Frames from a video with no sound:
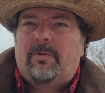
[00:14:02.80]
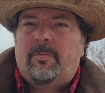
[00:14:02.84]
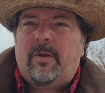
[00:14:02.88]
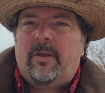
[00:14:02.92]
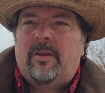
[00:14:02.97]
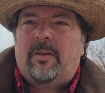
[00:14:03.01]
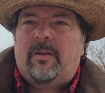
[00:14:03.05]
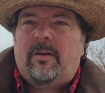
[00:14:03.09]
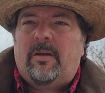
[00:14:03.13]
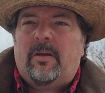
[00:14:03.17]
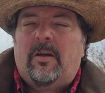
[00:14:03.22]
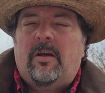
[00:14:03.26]
should be
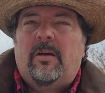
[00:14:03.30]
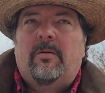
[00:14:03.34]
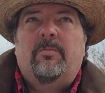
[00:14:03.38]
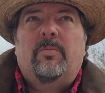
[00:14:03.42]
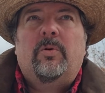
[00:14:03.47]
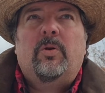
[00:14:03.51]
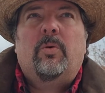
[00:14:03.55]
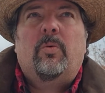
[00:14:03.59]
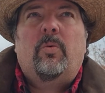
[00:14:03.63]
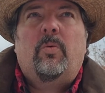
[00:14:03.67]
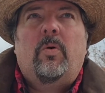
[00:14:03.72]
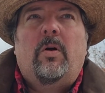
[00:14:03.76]
the
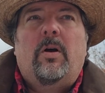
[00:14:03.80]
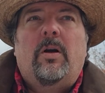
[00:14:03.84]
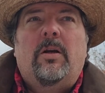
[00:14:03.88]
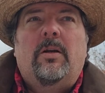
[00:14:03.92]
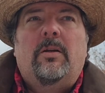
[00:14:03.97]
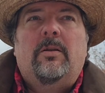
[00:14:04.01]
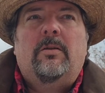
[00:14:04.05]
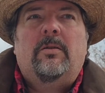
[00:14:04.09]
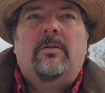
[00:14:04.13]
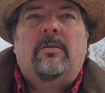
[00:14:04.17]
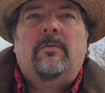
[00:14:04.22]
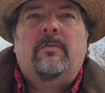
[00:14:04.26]
number
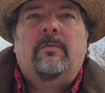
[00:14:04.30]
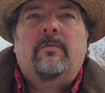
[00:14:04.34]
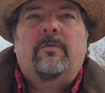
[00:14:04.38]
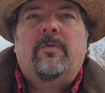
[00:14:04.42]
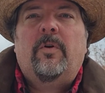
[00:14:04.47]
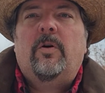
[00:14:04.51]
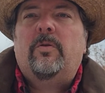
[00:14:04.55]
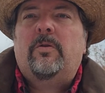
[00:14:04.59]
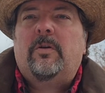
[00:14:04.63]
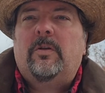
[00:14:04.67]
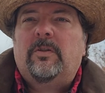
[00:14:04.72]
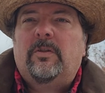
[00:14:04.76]
one
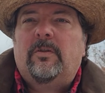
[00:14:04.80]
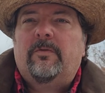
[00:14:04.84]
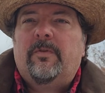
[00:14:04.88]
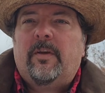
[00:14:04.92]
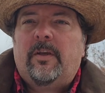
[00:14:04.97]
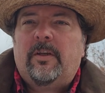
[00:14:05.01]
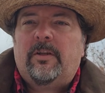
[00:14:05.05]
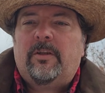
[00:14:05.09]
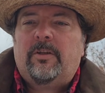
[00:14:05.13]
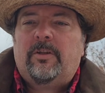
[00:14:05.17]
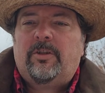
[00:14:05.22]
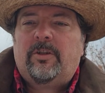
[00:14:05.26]
focus of
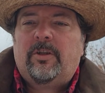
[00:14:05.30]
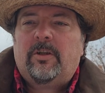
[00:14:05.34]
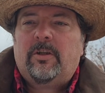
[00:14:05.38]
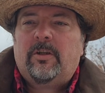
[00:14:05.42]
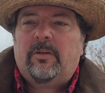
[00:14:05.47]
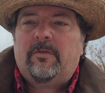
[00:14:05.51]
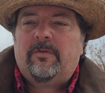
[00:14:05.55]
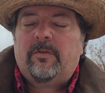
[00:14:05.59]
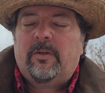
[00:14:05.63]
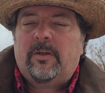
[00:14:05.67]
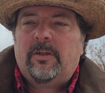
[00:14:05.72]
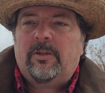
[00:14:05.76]
any
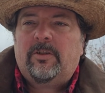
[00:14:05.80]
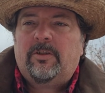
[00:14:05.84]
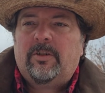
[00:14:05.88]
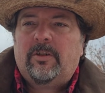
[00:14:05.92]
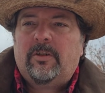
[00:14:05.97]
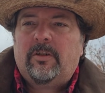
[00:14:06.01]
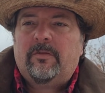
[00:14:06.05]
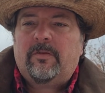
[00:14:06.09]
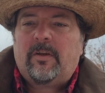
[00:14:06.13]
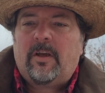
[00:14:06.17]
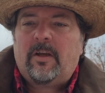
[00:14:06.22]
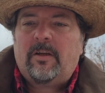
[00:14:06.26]
sheriff or any
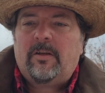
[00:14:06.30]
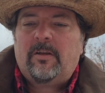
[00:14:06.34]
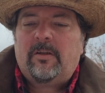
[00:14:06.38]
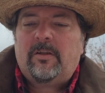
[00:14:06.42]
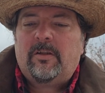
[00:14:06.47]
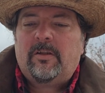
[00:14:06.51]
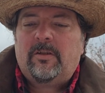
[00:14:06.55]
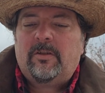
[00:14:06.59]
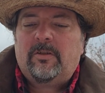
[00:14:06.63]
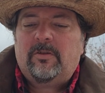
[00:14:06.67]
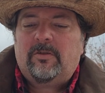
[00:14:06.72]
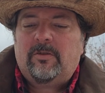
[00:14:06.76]
sheriff
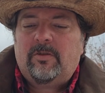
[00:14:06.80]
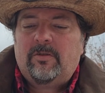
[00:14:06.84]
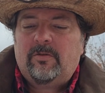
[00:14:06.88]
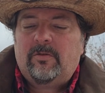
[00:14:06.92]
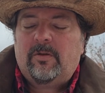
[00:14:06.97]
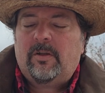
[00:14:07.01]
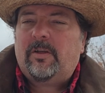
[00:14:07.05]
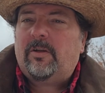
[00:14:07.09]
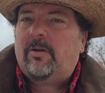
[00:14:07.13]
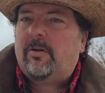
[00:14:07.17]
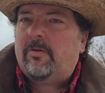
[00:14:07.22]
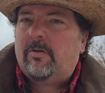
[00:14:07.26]
candidate is, do
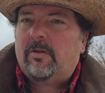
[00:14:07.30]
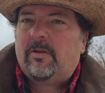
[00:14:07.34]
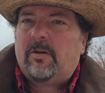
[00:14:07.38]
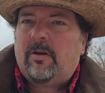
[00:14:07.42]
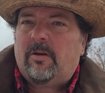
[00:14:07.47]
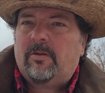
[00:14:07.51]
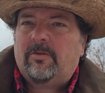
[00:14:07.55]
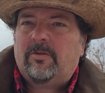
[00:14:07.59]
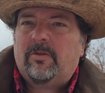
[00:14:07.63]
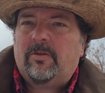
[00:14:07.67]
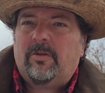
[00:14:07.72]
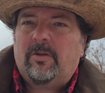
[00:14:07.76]
they know the
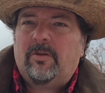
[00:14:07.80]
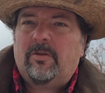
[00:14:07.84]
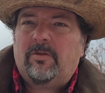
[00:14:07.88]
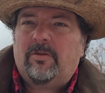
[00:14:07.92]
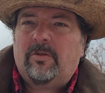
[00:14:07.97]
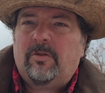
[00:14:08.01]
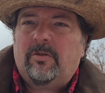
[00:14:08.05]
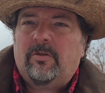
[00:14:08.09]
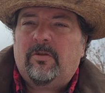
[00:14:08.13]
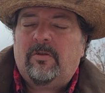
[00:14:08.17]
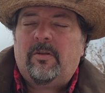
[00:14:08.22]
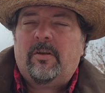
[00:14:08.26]

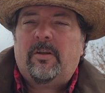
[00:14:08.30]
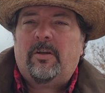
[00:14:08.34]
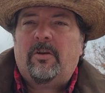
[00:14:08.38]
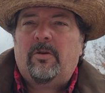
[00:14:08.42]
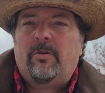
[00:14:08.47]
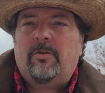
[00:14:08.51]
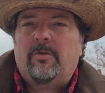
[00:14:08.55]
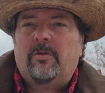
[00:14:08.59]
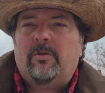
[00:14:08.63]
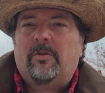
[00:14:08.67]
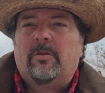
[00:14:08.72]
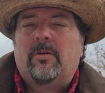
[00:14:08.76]
Constitution? Do they
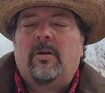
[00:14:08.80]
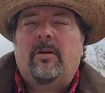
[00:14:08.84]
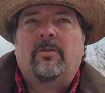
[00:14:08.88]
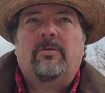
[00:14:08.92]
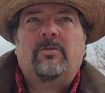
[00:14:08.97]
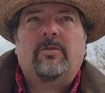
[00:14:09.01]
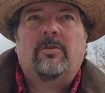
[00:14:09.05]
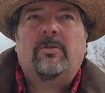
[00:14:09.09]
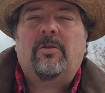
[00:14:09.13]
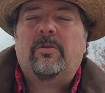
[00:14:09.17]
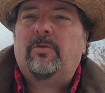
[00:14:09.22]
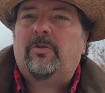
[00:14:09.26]
know their
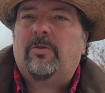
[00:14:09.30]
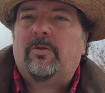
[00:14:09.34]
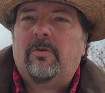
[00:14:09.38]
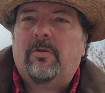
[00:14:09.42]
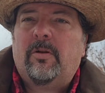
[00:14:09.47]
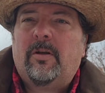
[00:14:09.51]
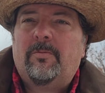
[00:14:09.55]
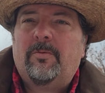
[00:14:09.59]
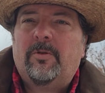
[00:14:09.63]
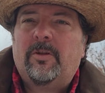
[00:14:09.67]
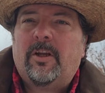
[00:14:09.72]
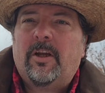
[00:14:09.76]
constitutional
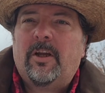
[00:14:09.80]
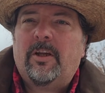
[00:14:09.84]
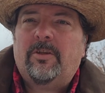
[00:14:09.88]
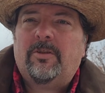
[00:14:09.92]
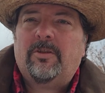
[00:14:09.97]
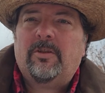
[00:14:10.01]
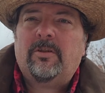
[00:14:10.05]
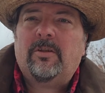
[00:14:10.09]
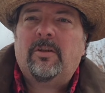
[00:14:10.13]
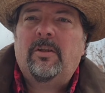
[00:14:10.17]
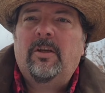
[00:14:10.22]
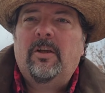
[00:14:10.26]

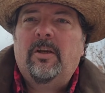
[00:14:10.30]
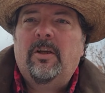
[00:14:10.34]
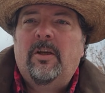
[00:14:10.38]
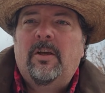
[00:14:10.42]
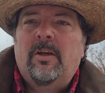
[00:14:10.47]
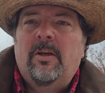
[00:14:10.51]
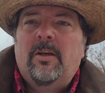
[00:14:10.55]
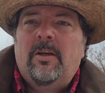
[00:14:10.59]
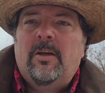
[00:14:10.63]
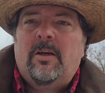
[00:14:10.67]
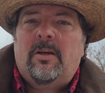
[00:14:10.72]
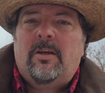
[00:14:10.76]
obligation?
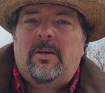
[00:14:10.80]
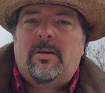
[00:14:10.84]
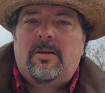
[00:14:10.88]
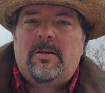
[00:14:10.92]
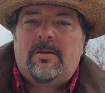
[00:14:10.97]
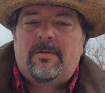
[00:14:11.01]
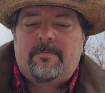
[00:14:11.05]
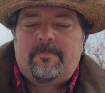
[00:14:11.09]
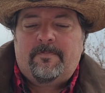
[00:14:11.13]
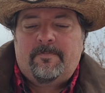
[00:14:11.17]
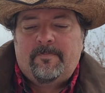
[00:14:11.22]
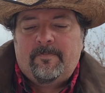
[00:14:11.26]

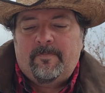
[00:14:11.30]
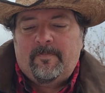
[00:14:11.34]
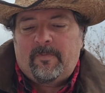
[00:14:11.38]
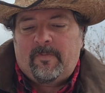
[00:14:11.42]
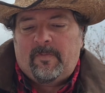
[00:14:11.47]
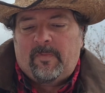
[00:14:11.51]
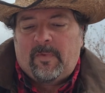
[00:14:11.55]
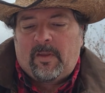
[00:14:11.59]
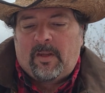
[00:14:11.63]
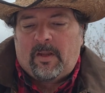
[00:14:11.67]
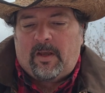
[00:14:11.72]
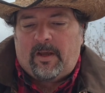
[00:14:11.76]

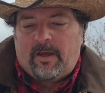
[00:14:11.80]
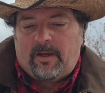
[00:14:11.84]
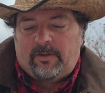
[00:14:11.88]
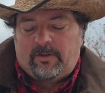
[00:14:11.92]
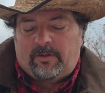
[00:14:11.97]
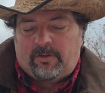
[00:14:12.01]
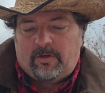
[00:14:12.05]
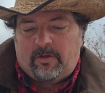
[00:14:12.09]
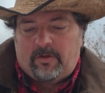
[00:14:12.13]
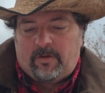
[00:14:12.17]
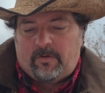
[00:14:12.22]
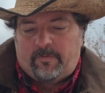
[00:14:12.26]
And
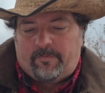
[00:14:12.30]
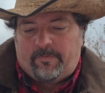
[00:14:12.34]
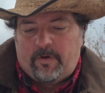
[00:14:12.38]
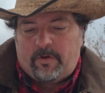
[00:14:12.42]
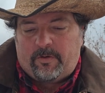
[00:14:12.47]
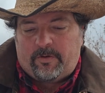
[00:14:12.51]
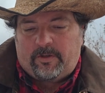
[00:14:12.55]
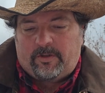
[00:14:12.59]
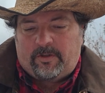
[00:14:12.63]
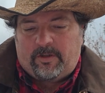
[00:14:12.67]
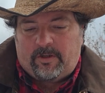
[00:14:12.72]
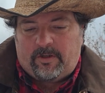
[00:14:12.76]
so
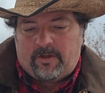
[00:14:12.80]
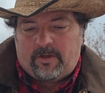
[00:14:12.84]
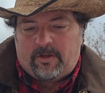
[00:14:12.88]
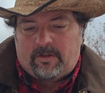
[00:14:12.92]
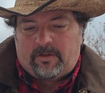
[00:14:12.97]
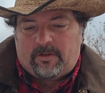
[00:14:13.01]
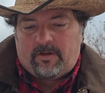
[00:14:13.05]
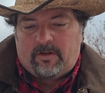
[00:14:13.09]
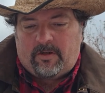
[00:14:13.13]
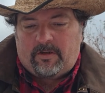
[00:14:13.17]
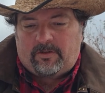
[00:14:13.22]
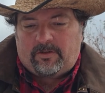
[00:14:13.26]
focusing
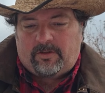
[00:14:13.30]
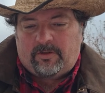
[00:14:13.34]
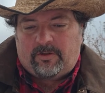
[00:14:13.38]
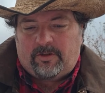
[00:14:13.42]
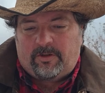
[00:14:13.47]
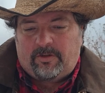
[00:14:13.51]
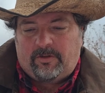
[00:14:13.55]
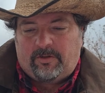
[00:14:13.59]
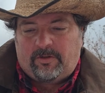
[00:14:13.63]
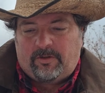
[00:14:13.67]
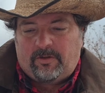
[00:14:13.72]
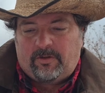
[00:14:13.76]
on
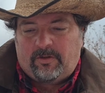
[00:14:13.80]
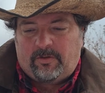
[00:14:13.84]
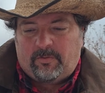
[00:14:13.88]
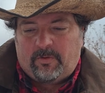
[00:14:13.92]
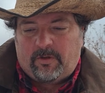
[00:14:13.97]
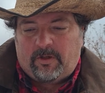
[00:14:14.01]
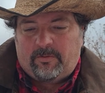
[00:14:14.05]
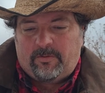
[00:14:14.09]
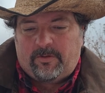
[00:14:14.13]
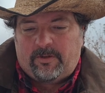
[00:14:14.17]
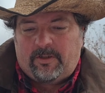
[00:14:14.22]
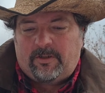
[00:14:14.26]
Constitution is
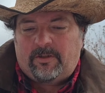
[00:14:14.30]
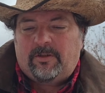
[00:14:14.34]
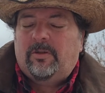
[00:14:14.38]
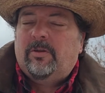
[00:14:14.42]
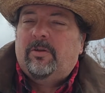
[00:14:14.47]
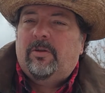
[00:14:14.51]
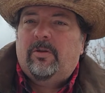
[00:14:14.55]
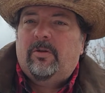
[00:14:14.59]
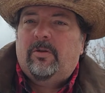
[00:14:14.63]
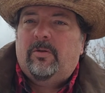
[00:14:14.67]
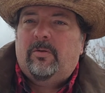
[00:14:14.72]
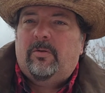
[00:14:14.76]
where we need to
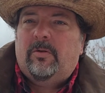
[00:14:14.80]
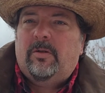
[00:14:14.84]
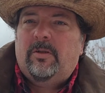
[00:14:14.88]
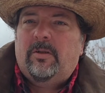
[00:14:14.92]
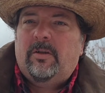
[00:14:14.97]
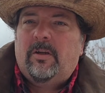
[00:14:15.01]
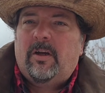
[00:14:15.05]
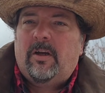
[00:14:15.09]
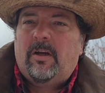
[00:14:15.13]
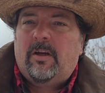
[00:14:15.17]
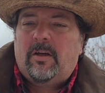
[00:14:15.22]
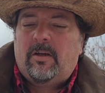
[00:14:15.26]
do
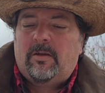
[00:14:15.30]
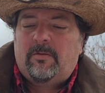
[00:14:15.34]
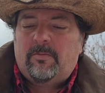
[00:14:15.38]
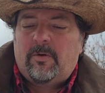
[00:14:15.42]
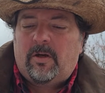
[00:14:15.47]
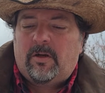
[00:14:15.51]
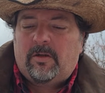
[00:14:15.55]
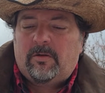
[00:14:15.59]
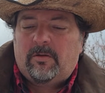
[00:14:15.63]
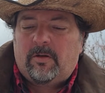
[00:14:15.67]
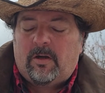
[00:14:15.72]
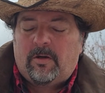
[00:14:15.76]

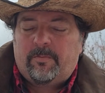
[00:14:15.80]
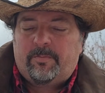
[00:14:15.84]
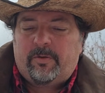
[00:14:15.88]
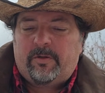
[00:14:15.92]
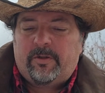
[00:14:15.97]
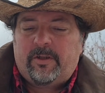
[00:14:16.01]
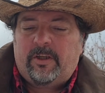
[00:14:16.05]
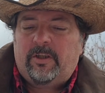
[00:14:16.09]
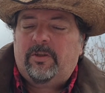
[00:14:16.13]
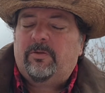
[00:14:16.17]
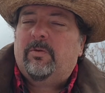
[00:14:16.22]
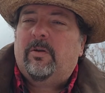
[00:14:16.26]
our
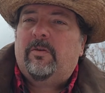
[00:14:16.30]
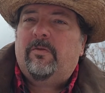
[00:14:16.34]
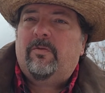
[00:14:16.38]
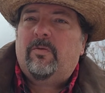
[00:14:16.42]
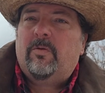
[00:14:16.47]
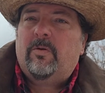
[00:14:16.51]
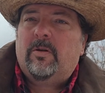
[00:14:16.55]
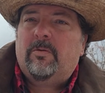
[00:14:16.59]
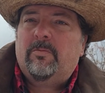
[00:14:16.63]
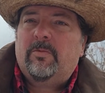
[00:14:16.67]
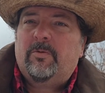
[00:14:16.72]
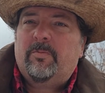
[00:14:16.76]
police
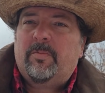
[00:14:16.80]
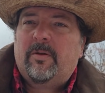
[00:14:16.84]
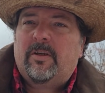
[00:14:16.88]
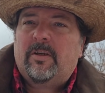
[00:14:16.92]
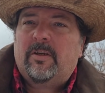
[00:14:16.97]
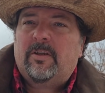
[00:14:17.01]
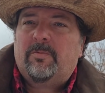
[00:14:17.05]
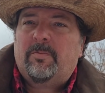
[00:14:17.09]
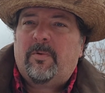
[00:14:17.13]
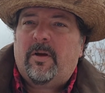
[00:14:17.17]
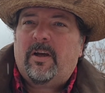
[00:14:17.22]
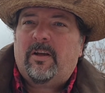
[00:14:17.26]
reforms,
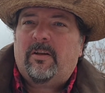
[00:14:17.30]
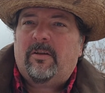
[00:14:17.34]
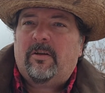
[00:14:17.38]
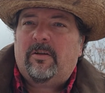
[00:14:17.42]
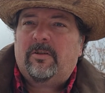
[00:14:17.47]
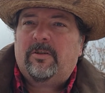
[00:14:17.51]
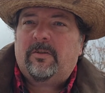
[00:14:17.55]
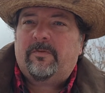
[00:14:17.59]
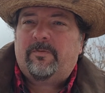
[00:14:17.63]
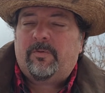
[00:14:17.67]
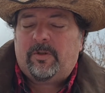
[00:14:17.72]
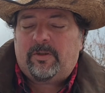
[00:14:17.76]
because by and
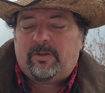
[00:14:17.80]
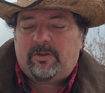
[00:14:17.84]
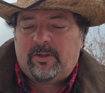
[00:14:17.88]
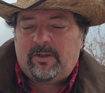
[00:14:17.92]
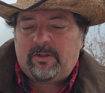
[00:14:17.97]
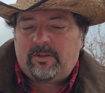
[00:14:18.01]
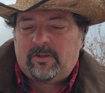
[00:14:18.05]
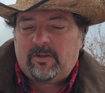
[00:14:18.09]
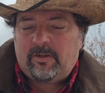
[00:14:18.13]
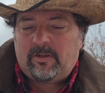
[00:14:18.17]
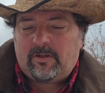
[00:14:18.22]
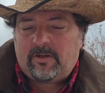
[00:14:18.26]
large, if we
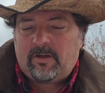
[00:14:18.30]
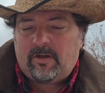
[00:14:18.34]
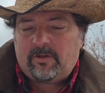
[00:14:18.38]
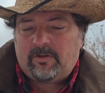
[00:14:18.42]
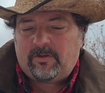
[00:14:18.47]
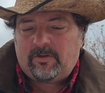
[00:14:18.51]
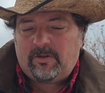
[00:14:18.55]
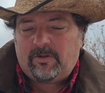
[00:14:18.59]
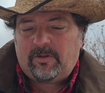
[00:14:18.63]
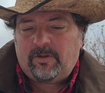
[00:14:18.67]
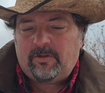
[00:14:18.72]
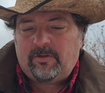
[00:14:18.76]
stick to the
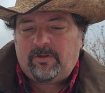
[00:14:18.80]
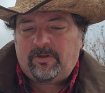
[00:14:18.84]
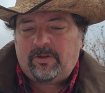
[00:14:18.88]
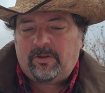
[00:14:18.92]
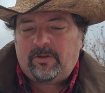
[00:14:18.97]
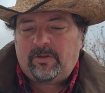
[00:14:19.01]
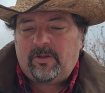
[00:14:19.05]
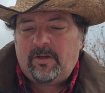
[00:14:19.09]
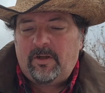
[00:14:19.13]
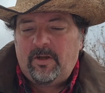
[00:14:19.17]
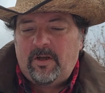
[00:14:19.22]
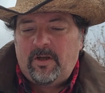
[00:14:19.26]

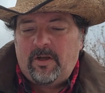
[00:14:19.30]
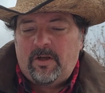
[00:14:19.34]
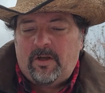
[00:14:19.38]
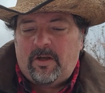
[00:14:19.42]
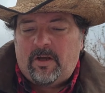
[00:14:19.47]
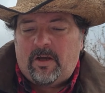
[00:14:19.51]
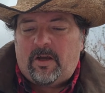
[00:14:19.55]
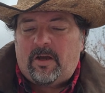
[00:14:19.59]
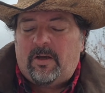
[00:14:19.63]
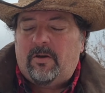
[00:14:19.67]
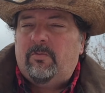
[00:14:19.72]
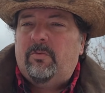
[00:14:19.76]
Constitution,
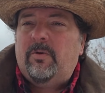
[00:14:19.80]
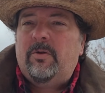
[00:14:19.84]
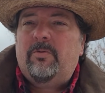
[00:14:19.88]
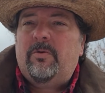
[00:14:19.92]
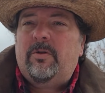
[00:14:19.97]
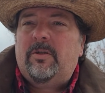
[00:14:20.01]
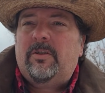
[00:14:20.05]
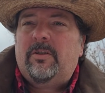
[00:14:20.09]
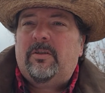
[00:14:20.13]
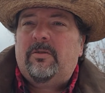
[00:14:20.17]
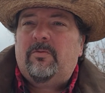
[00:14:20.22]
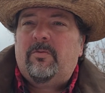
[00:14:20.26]
we
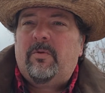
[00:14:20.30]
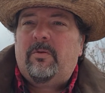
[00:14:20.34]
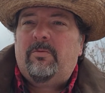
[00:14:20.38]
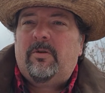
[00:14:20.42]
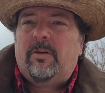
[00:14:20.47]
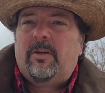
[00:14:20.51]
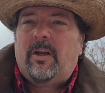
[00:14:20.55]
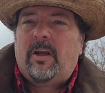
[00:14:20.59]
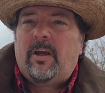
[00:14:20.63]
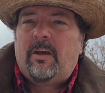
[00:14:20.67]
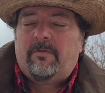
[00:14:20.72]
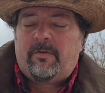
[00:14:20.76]

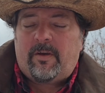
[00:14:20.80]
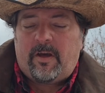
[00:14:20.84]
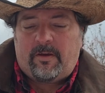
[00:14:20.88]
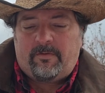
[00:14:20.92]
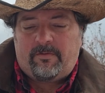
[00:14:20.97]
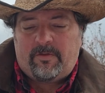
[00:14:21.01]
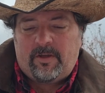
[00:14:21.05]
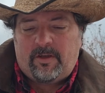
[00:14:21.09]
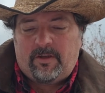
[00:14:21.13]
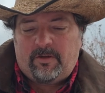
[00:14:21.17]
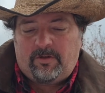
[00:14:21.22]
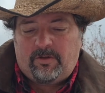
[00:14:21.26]
wouldn't have
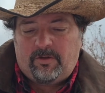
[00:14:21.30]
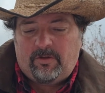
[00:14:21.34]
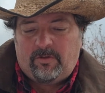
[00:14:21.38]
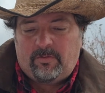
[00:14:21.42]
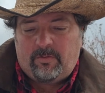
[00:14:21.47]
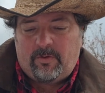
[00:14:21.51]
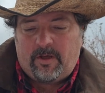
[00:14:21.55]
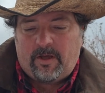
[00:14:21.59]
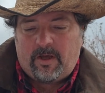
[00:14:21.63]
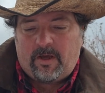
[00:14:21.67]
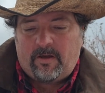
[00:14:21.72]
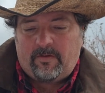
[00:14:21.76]
half the issues
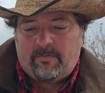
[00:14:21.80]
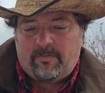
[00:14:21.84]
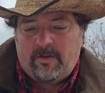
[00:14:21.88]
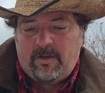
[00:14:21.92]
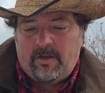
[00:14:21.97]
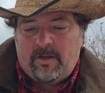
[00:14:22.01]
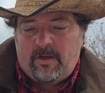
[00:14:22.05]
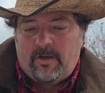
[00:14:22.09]
we have.